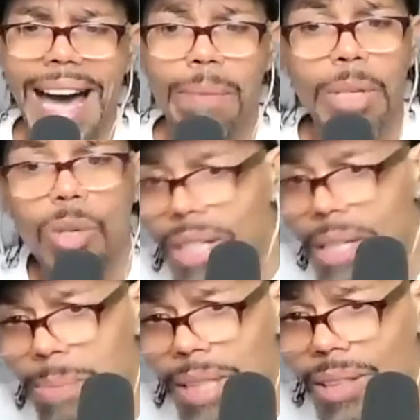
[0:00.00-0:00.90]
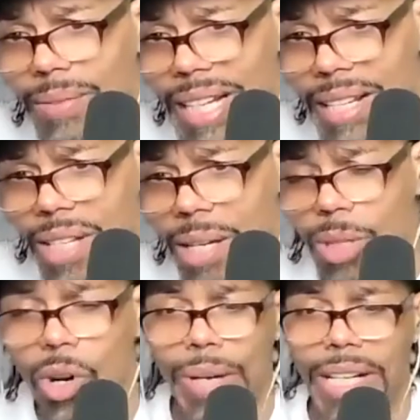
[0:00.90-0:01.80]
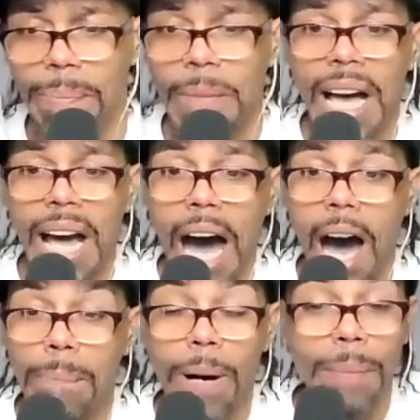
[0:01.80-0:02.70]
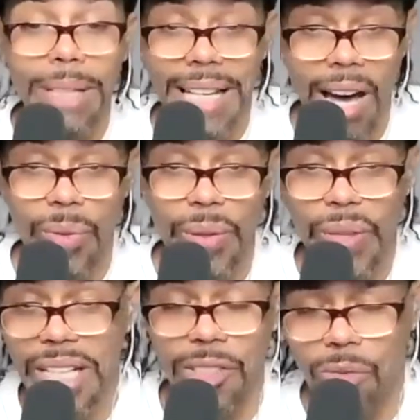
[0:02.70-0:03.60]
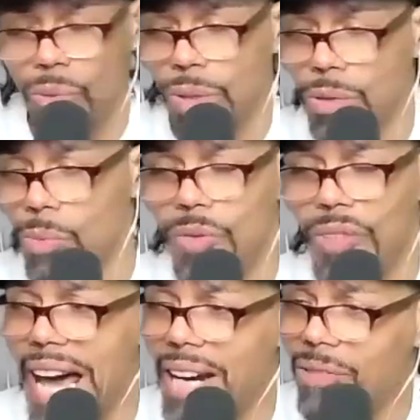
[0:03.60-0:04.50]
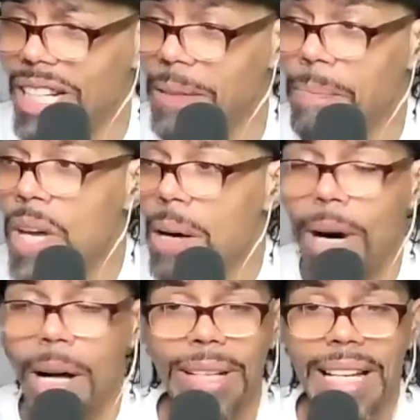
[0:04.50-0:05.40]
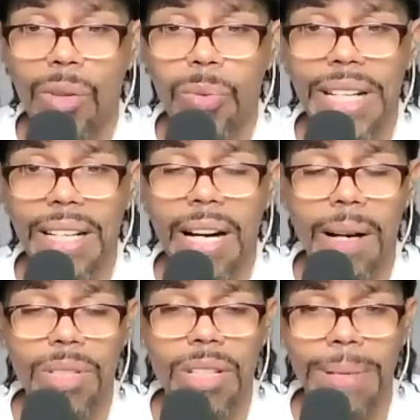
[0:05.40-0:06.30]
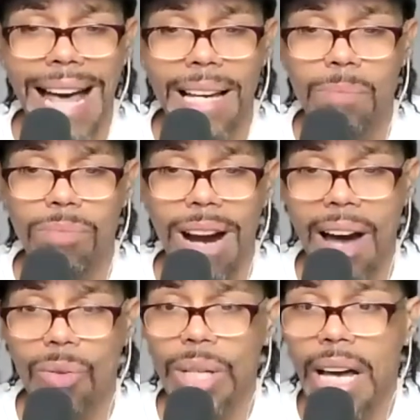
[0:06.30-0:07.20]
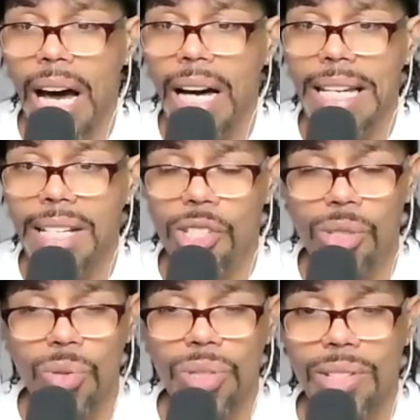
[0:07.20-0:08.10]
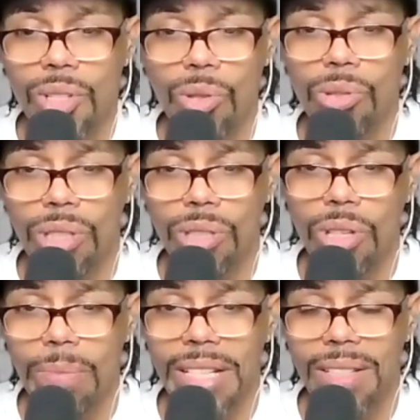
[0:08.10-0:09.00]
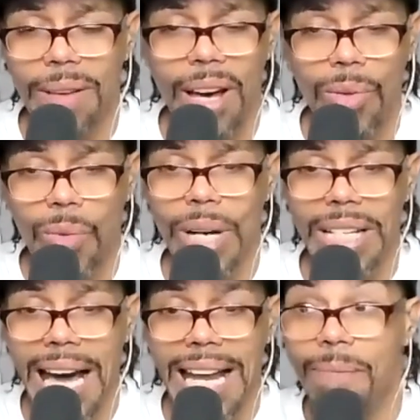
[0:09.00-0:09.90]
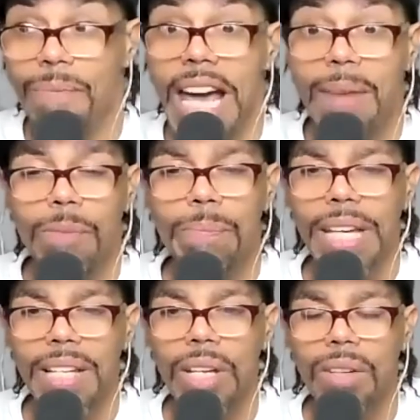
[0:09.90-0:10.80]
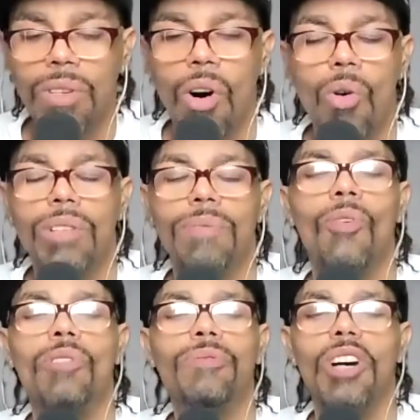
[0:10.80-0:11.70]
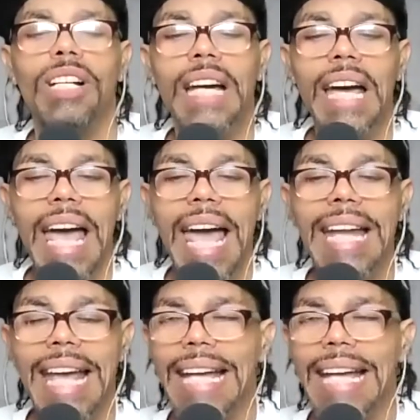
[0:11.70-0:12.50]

immunity bill and things that were going up. Public health, Dana, you move in that arena. Public health, when it comes to Black and brown issues and social determinants of health and whatnot, have never been on the forefront and